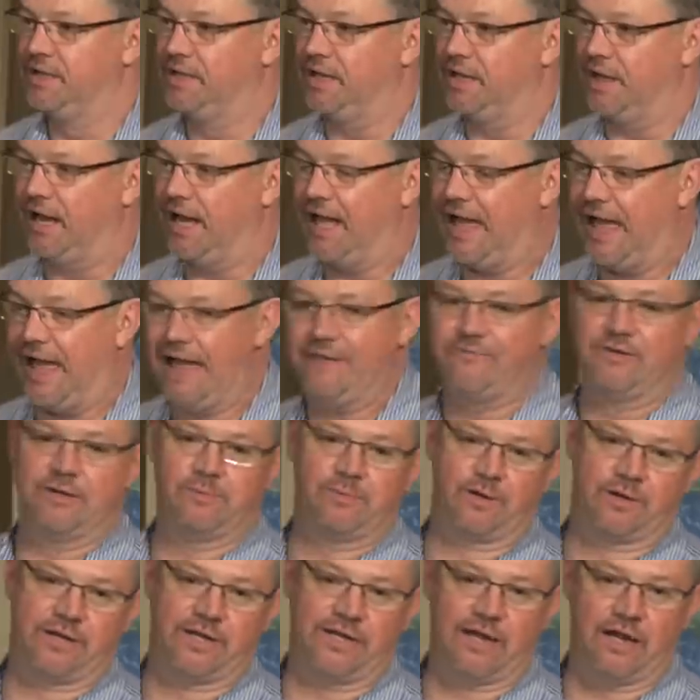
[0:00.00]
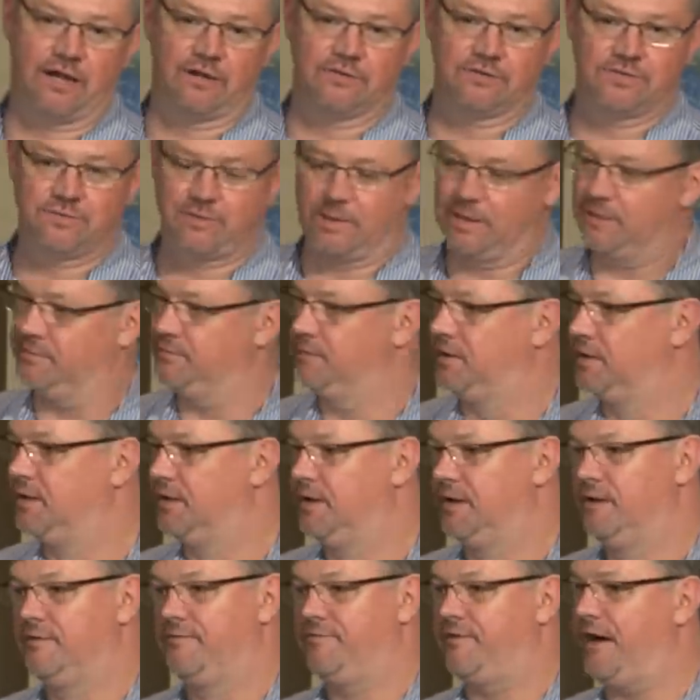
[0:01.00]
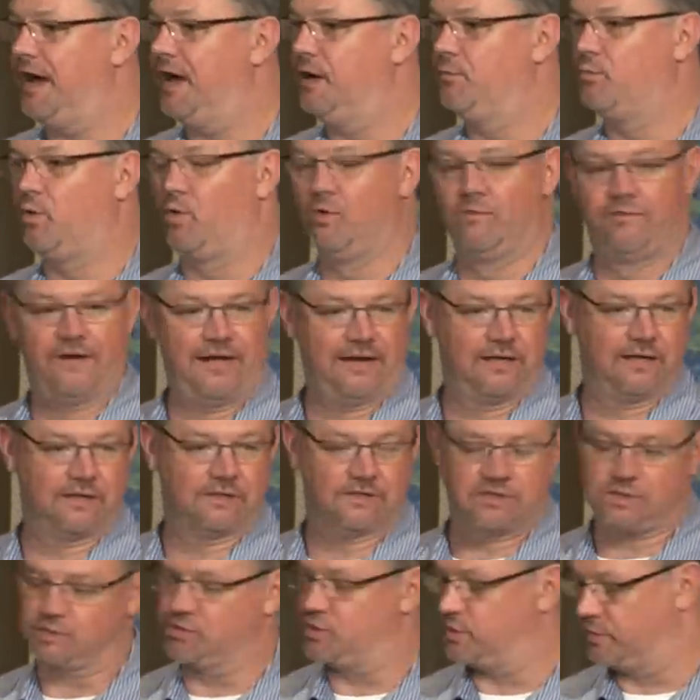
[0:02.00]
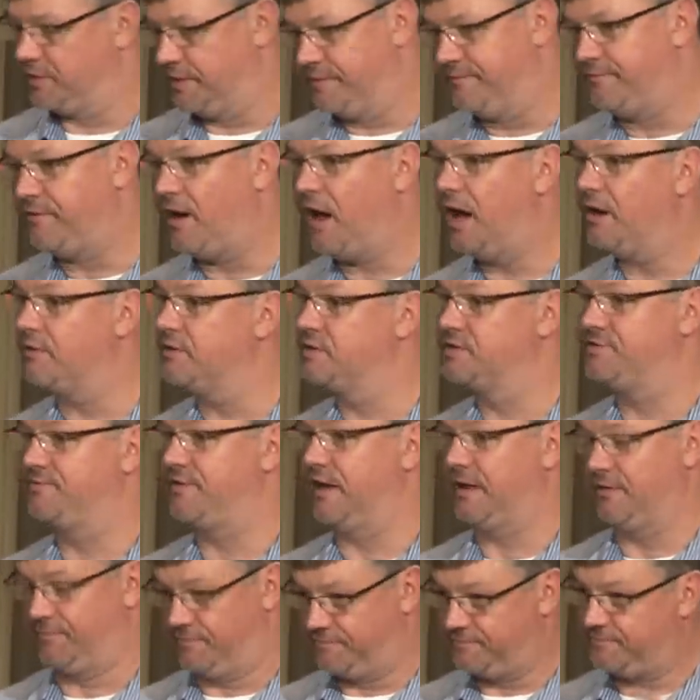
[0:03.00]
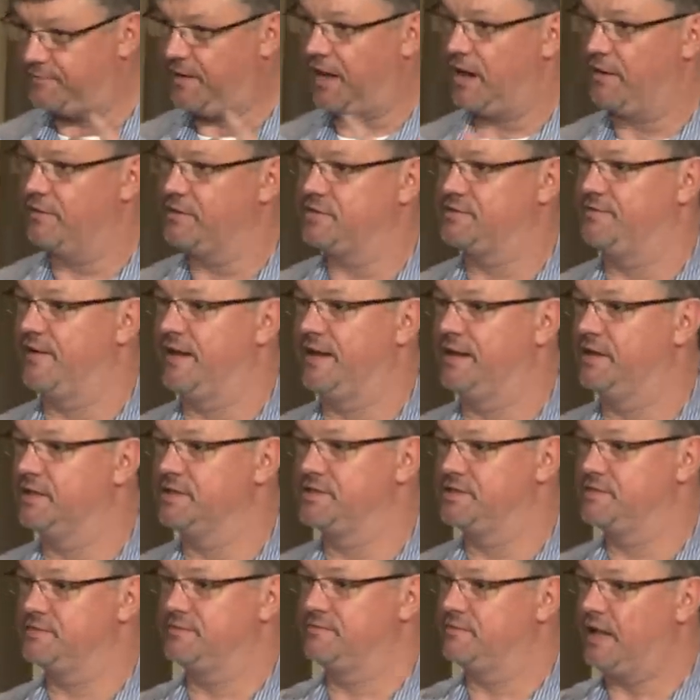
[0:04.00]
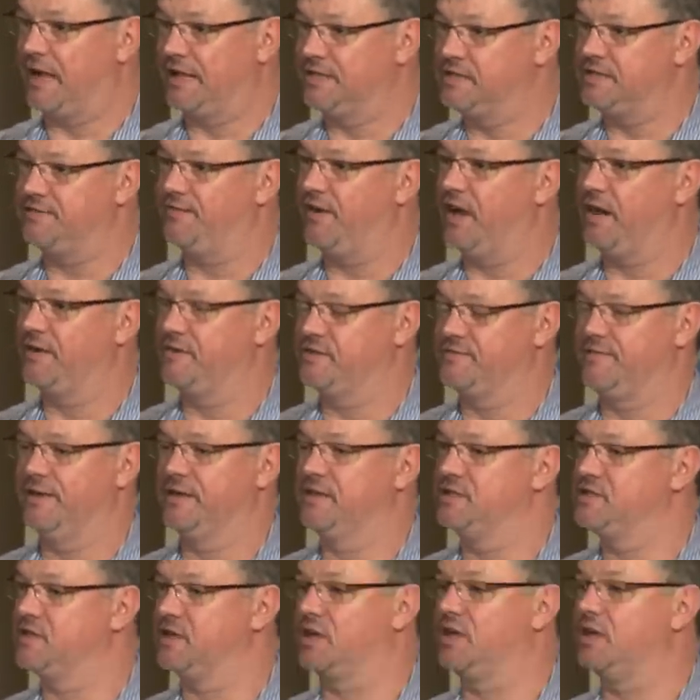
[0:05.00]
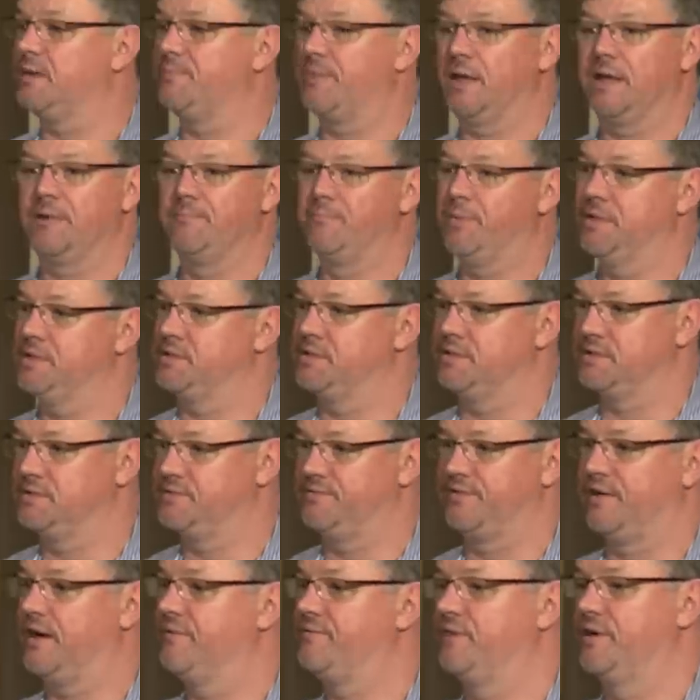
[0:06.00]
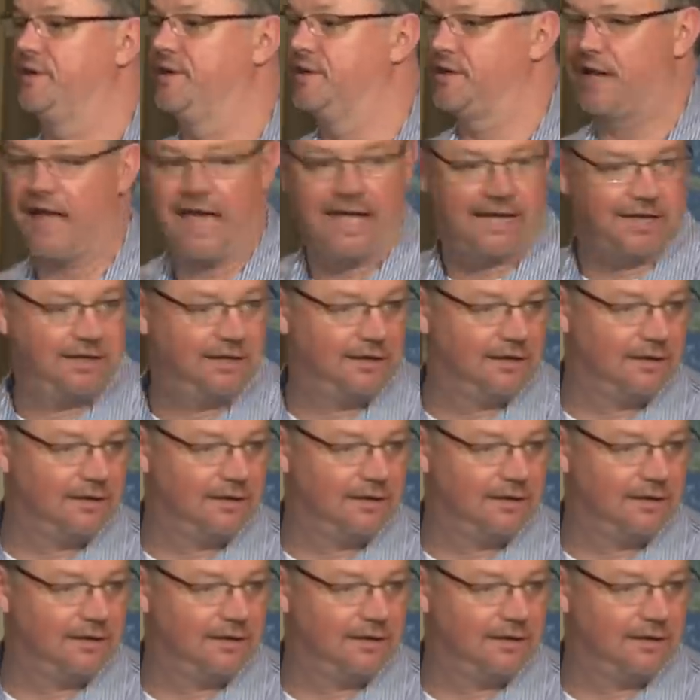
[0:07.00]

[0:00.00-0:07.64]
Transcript: You know, everybody knows, well, firewall vendors, sorry, virus, virus vendors, antivirus vendors are going to be in business forever and a day.